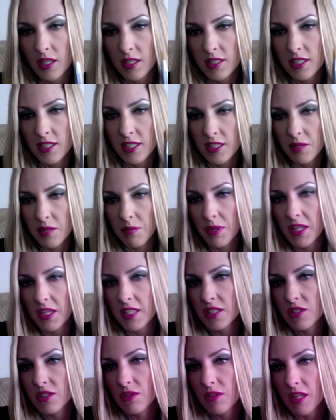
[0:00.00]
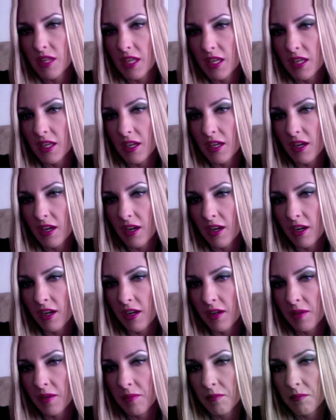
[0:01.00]
to dip into the
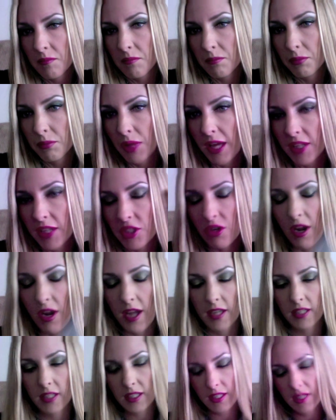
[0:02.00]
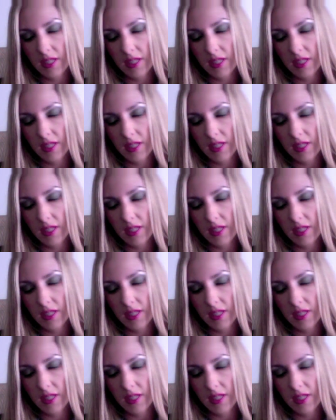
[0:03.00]
black track,